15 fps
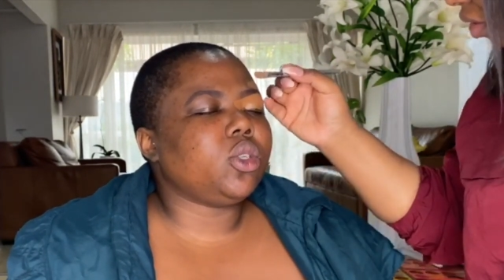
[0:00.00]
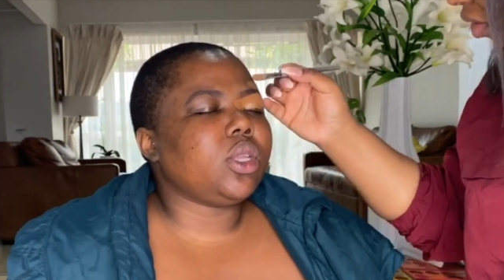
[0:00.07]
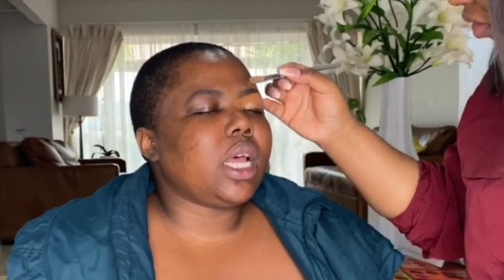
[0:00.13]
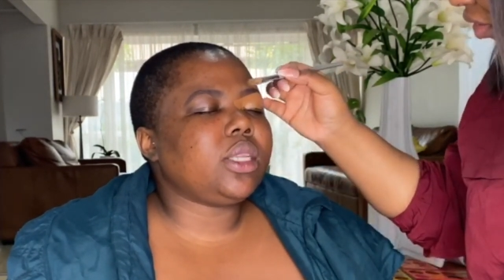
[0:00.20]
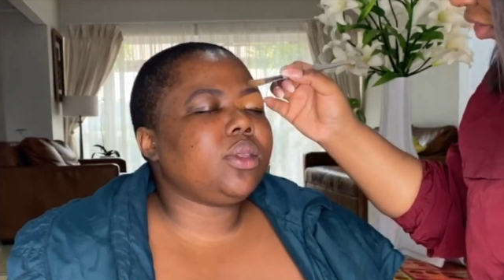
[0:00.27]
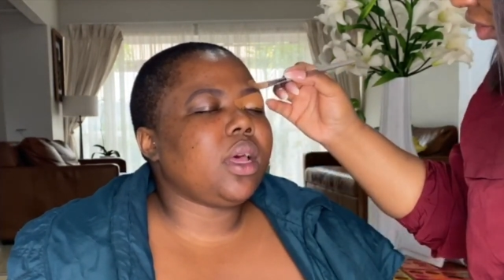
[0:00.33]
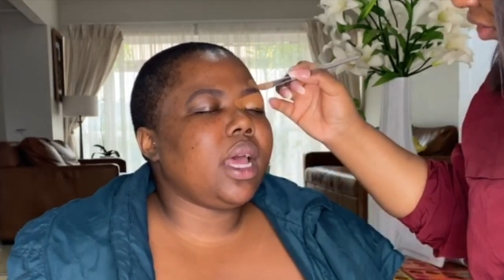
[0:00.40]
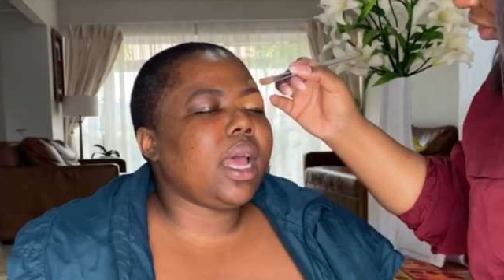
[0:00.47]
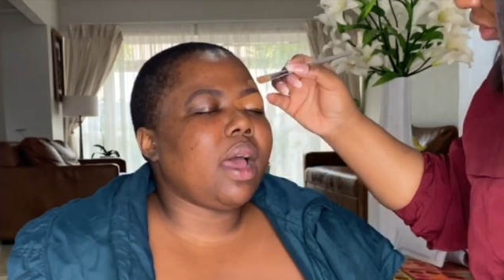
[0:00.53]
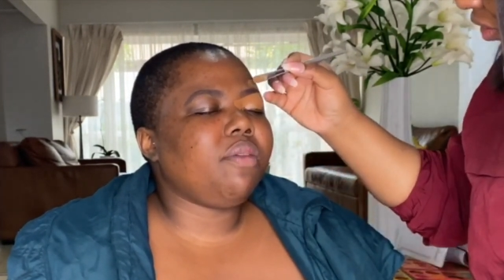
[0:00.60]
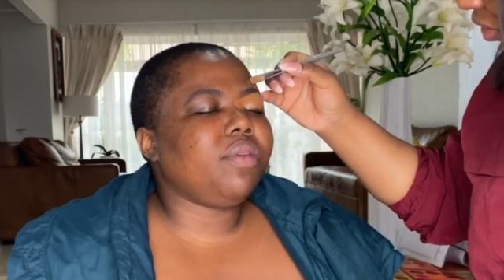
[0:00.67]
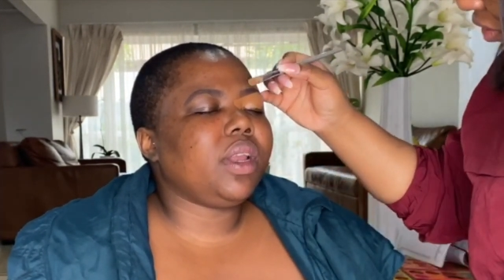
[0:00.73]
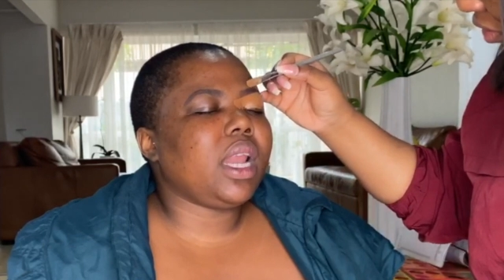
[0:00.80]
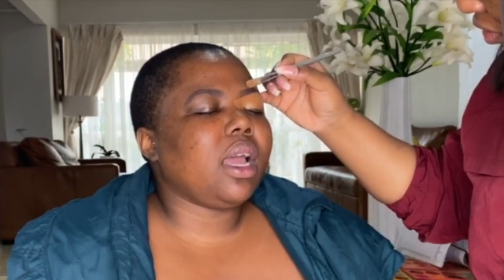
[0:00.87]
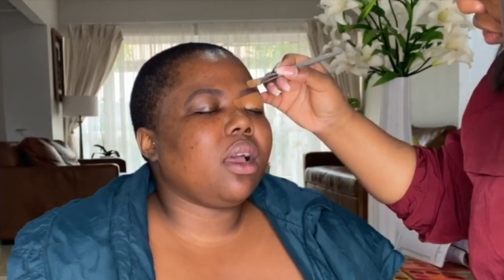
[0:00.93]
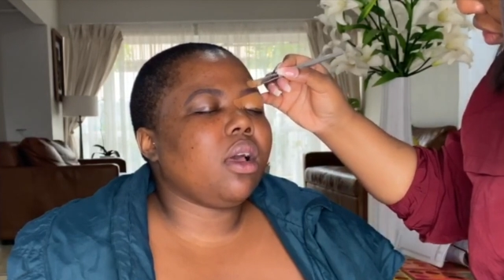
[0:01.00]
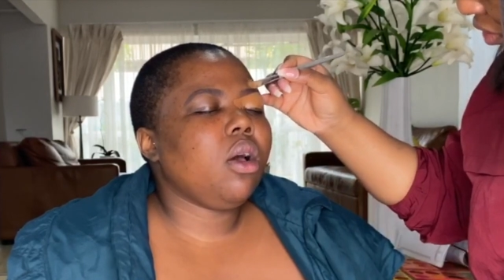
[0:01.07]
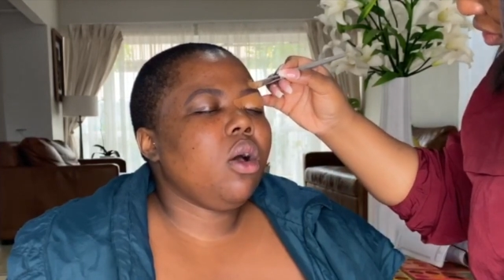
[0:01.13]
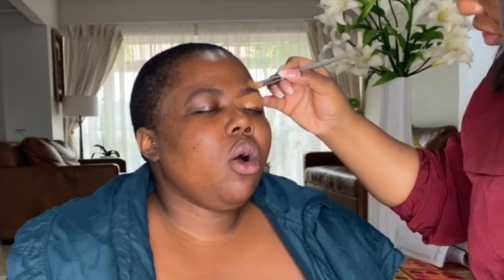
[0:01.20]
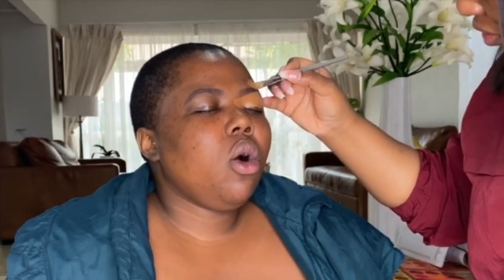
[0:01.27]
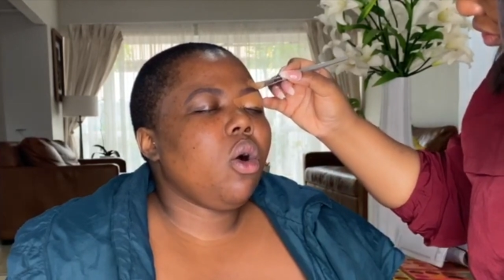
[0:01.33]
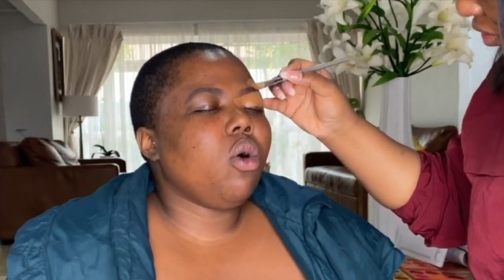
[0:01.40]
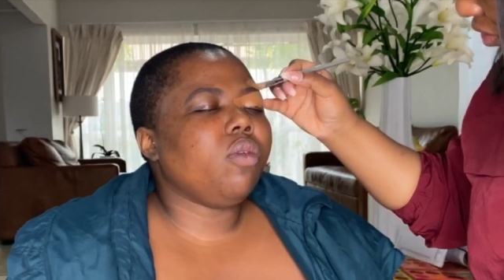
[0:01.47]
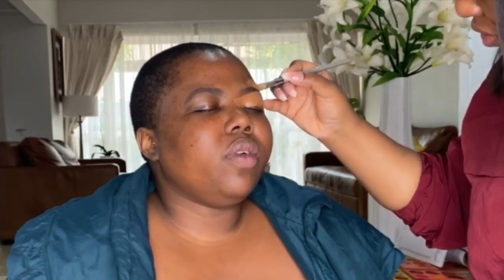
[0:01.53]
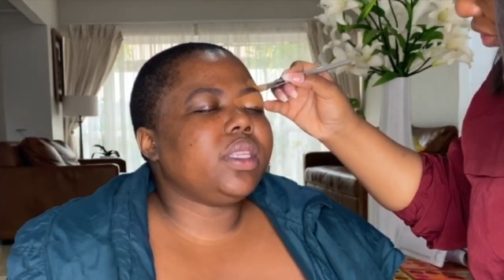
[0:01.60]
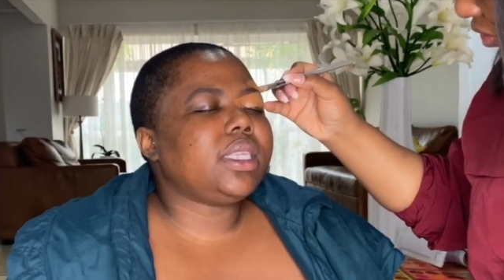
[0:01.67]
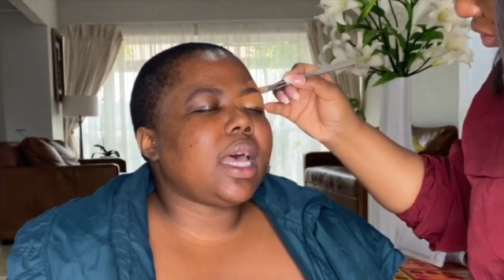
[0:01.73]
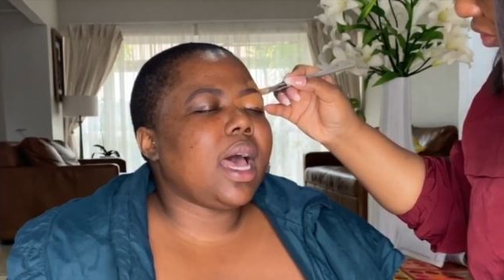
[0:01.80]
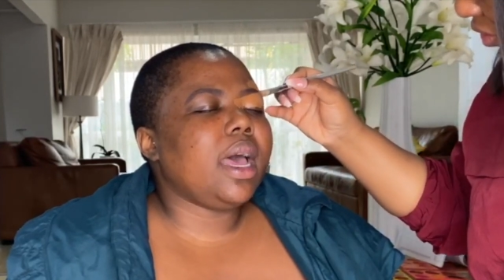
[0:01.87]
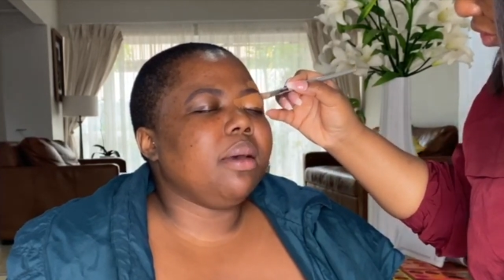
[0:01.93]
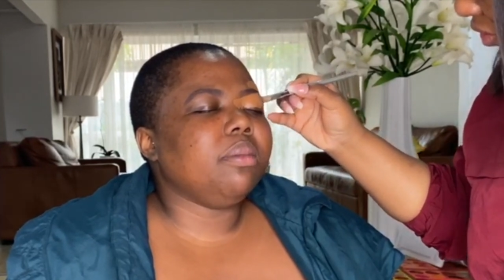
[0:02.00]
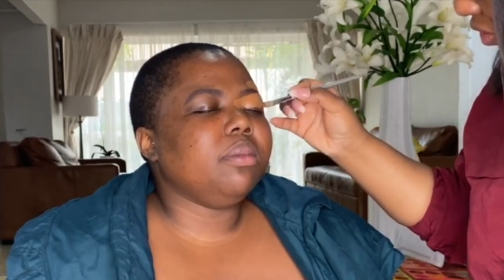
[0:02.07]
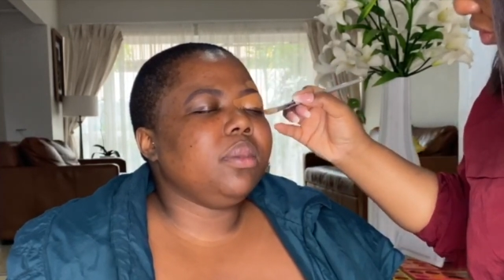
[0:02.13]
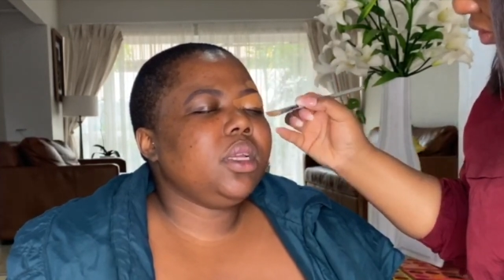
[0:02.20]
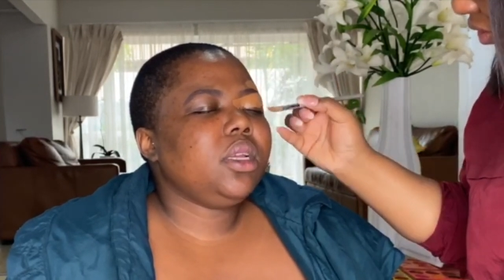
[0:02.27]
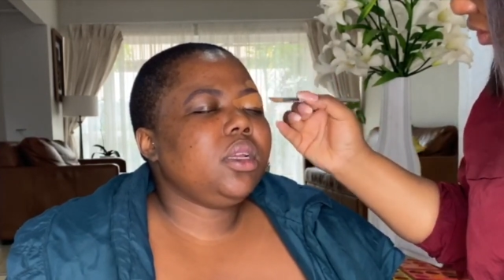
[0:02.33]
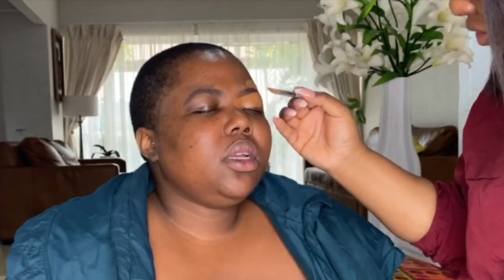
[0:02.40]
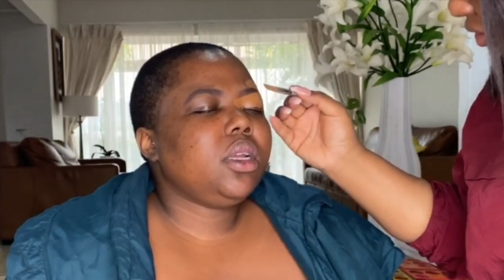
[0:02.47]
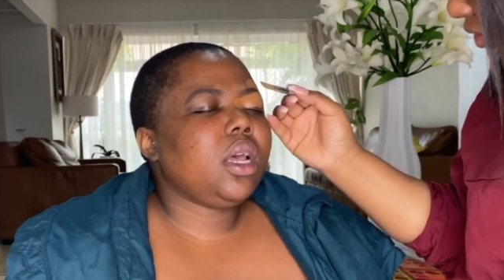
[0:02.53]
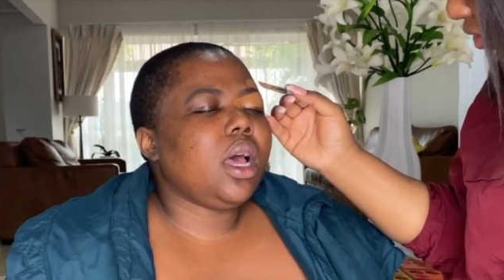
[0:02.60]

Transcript: So that's why I feel like over time,